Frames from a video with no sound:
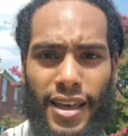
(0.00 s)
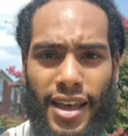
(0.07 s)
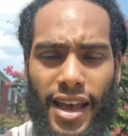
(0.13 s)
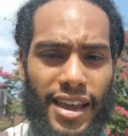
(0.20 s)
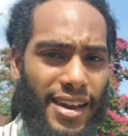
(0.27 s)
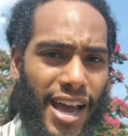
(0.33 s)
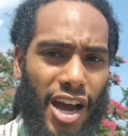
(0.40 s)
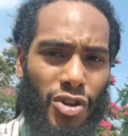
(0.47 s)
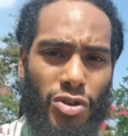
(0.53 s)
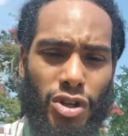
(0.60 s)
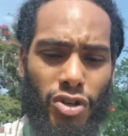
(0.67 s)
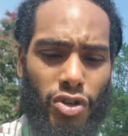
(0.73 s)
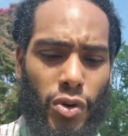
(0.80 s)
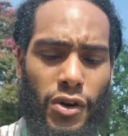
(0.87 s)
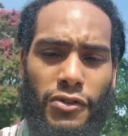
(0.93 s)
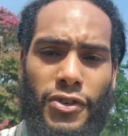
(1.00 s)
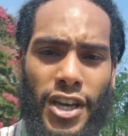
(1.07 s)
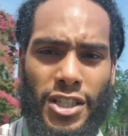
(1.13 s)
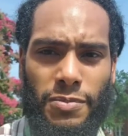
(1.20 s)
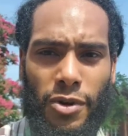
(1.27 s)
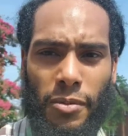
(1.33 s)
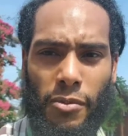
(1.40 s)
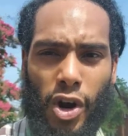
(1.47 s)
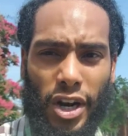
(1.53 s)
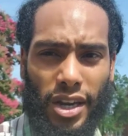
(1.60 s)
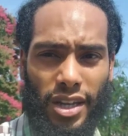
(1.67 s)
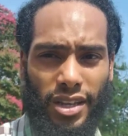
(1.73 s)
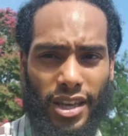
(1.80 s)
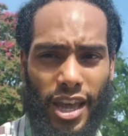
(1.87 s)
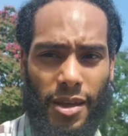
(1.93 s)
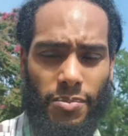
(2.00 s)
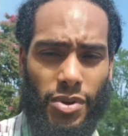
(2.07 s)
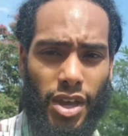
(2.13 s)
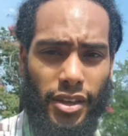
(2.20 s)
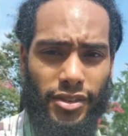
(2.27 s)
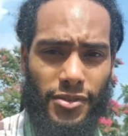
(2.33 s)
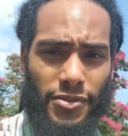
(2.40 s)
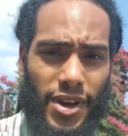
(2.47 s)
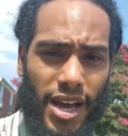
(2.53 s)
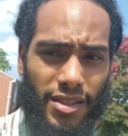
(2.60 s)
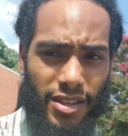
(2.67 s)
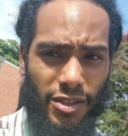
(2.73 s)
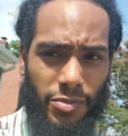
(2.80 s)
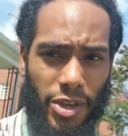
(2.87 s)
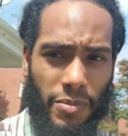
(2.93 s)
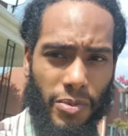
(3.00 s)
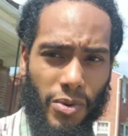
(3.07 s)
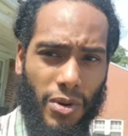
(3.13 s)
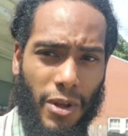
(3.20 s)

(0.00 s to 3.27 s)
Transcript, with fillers: And now you can do a Facebook marketing campaign to find these people.